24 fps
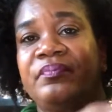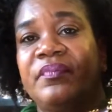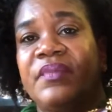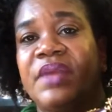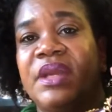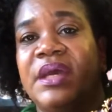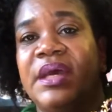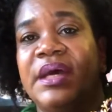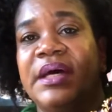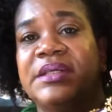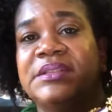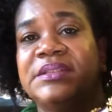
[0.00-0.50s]

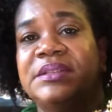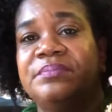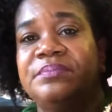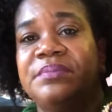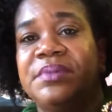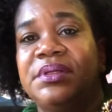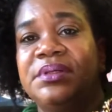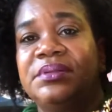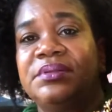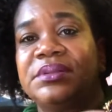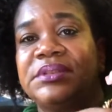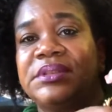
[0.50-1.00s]
It has a
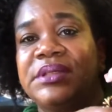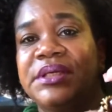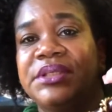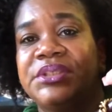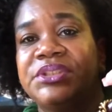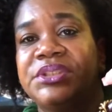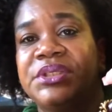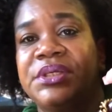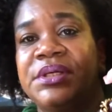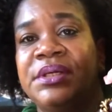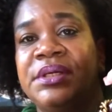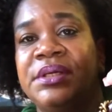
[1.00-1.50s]
middle
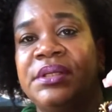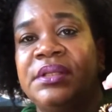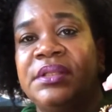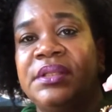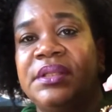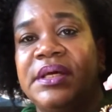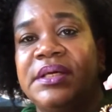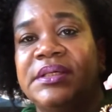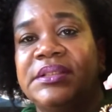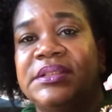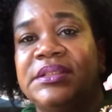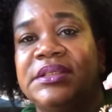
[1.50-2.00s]
section
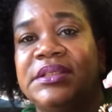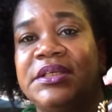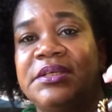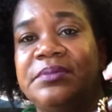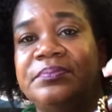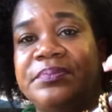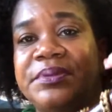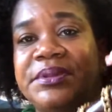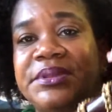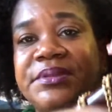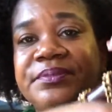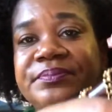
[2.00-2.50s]
that
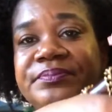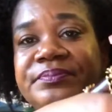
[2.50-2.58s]
zips,